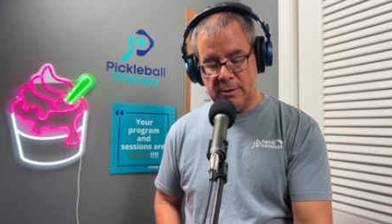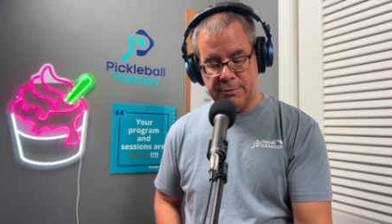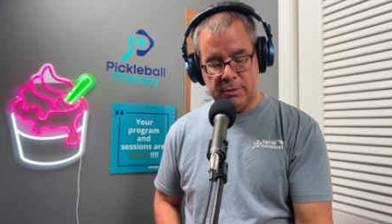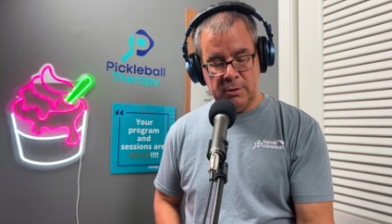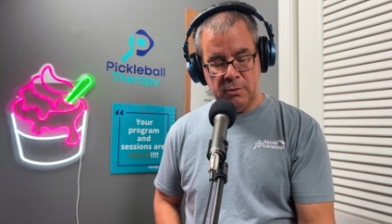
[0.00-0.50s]

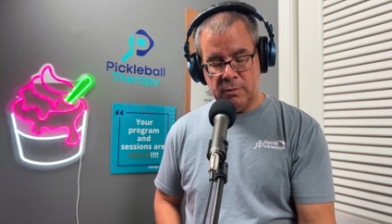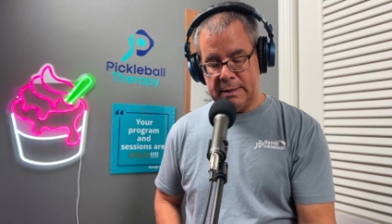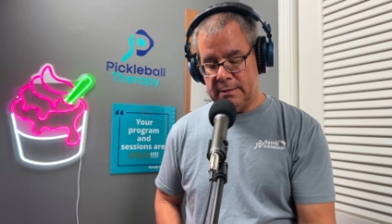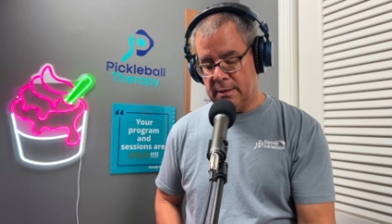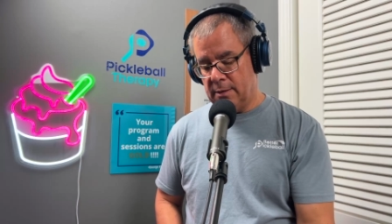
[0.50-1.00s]
also
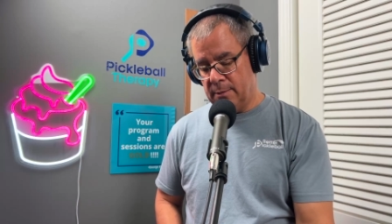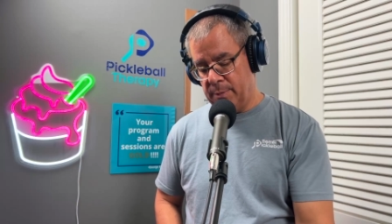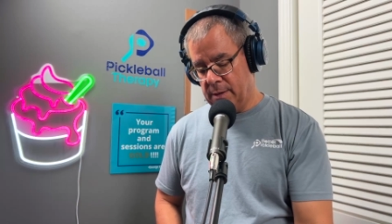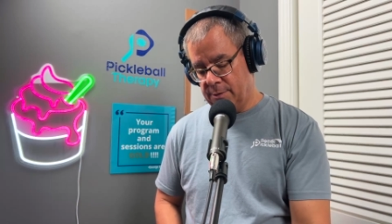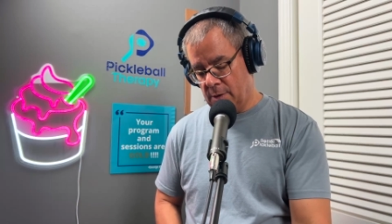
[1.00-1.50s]
continue to
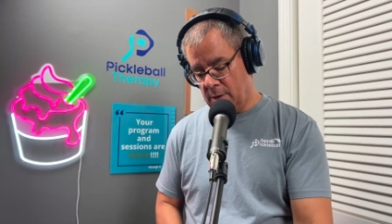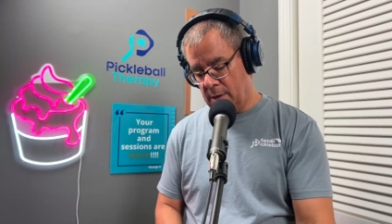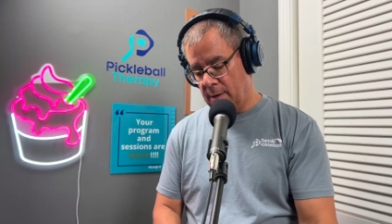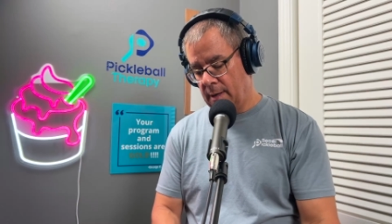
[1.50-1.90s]
build our